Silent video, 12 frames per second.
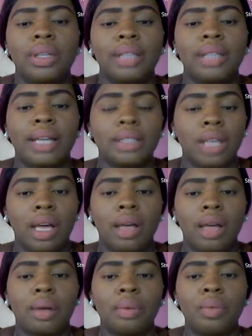that
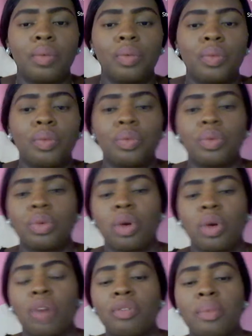the
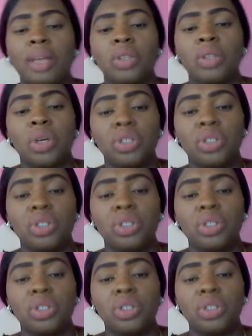government or
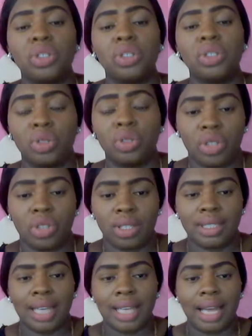
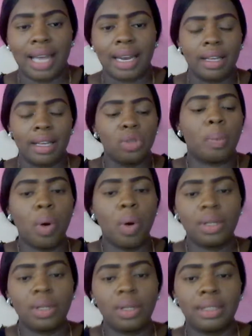institutions can
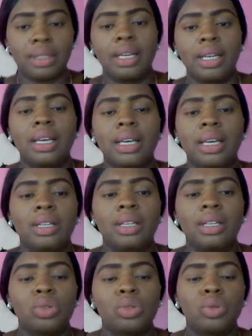
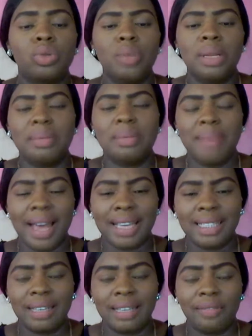support
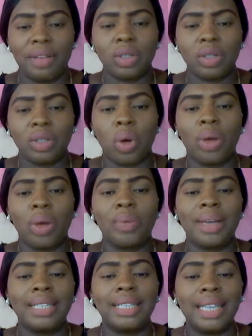to
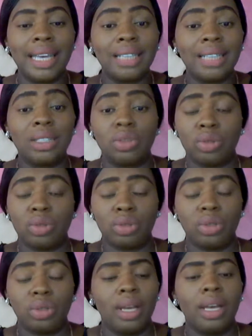minimize the effect or
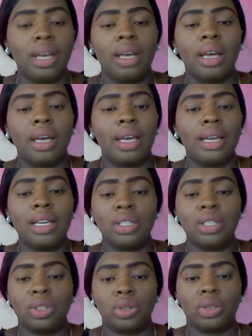eradicate it
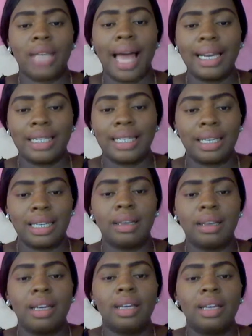in its
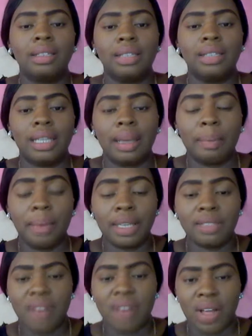totality,
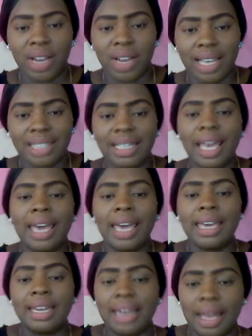gender-based
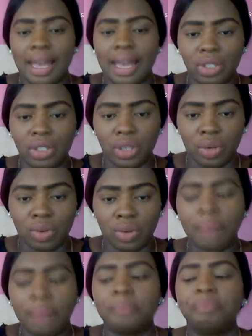violence in
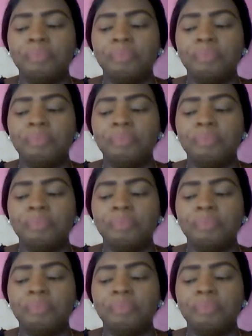Nigeria.